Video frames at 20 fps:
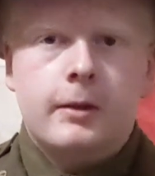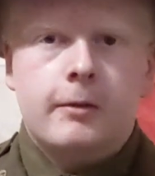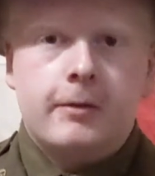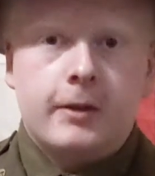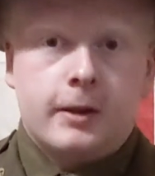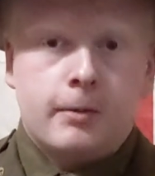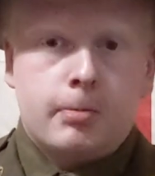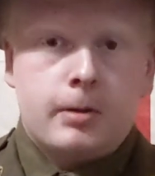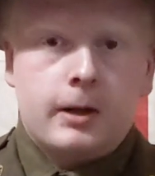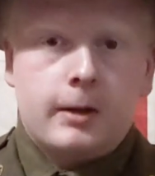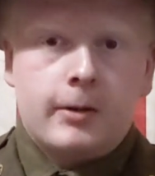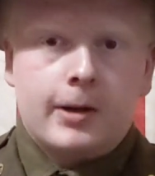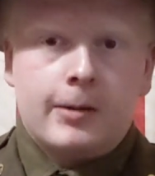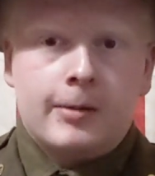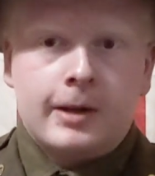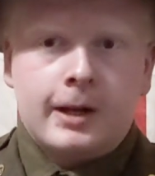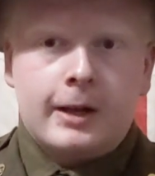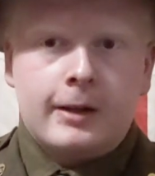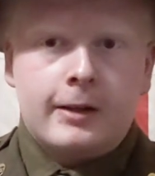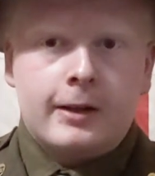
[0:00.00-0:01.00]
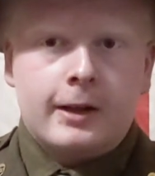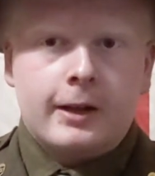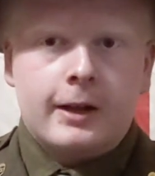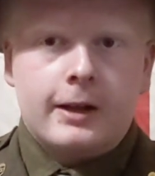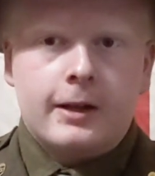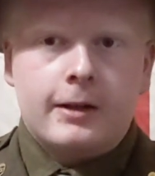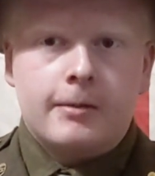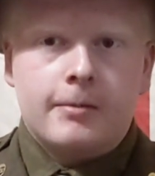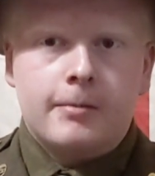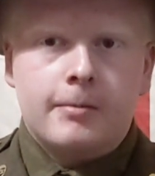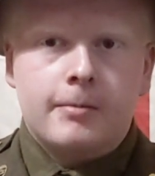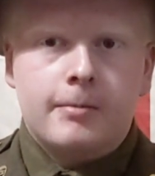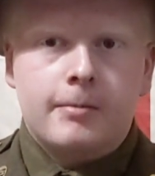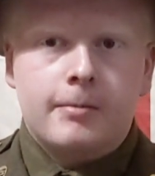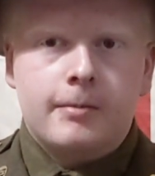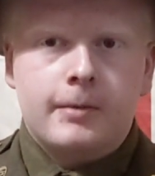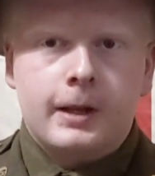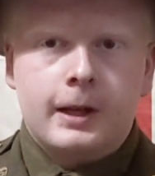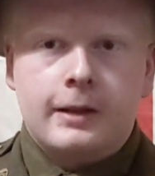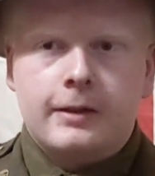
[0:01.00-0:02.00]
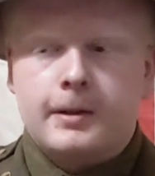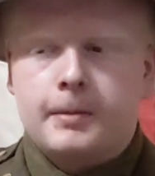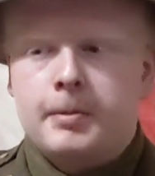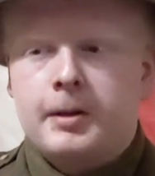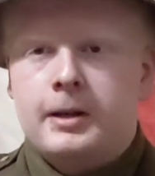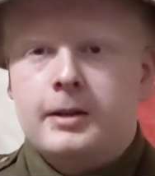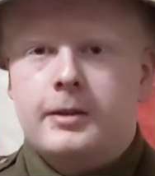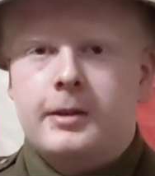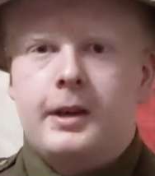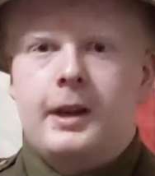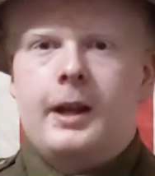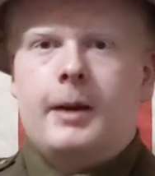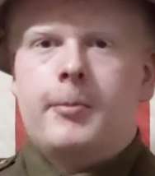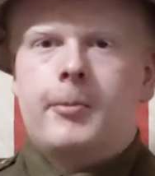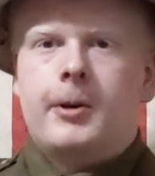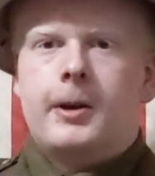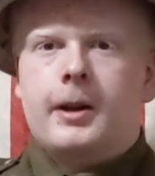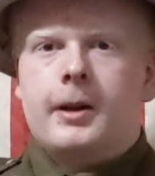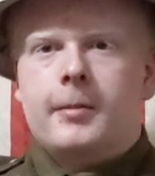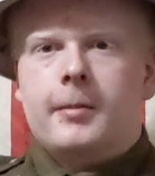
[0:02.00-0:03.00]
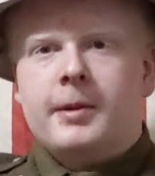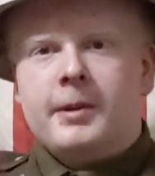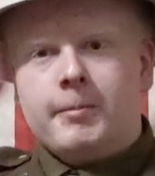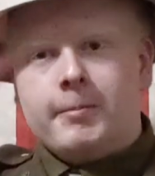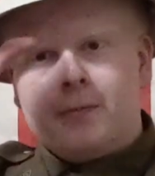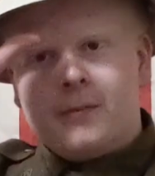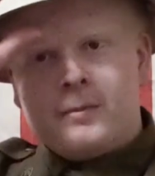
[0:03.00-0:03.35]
fits pretty well without the liner as compared to the M1 helmet.